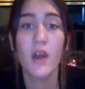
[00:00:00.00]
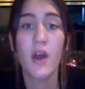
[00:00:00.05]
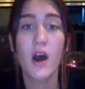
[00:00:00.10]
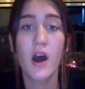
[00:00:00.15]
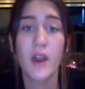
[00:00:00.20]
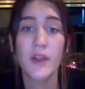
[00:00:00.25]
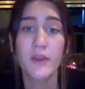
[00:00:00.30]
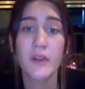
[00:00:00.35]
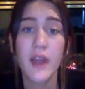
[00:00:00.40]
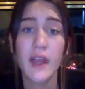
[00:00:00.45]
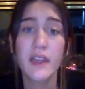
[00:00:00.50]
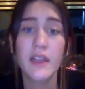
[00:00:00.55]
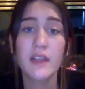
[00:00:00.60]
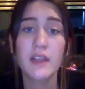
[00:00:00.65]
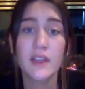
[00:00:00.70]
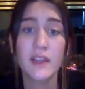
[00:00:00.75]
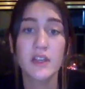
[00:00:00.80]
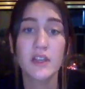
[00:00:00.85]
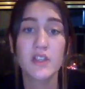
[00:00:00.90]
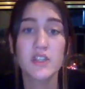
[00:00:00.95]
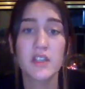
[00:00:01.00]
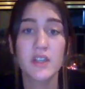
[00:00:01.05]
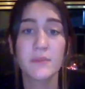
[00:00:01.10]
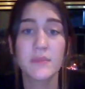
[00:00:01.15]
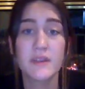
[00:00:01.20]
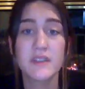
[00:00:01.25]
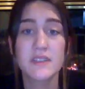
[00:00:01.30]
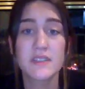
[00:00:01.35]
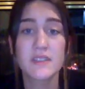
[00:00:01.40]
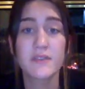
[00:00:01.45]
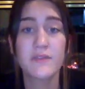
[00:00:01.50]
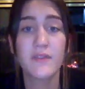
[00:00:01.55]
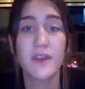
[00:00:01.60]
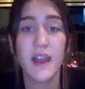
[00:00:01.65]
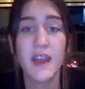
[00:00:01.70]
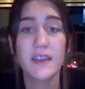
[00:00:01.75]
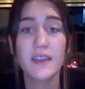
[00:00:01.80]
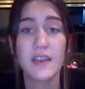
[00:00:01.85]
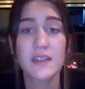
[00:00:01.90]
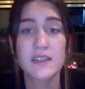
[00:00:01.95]
Autocratic leadership is
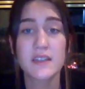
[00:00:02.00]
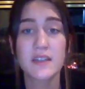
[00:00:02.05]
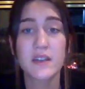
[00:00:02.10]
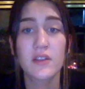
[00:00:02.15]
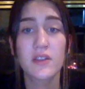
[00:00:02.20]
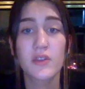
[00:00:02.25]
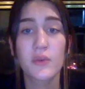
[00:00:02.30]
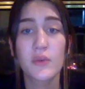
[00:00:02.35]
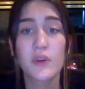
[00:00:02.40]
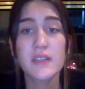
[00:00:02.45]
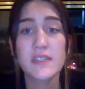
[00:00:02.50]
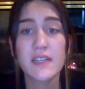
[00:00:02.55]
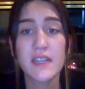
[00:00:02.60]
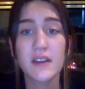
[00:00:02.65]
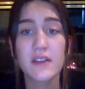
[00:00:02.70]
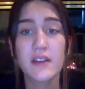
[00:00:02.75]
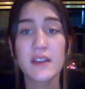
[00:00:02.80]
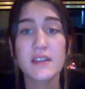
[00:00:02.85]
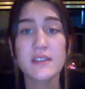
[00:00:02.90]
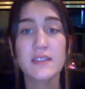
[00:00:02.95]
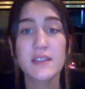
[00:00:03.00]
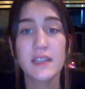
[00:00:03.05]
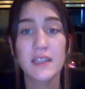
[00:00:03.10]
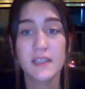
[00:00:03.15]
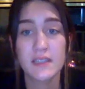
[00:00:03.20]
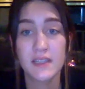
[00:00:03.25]
defined as an authoritarian